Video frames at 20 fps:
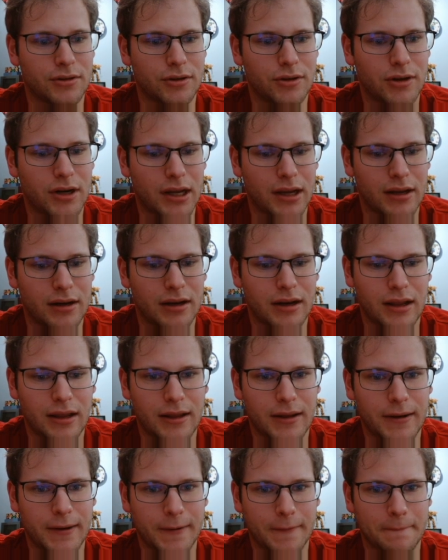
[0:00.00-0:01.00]
Dragon in
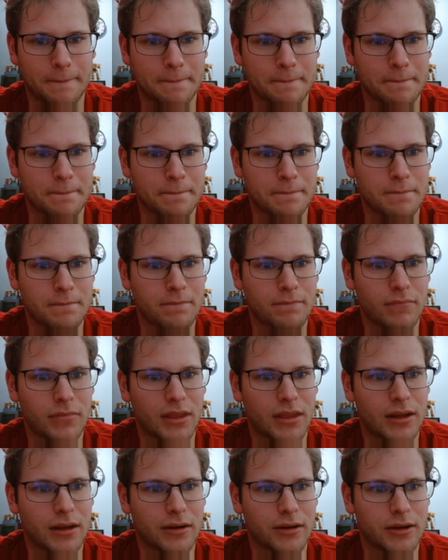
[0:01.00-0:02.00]
hand
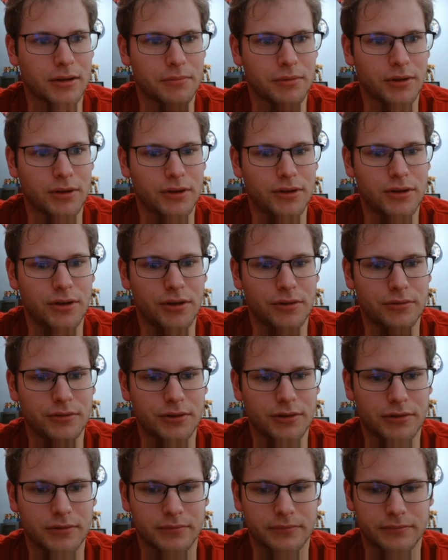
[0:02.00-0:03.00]
and a couple unknowns.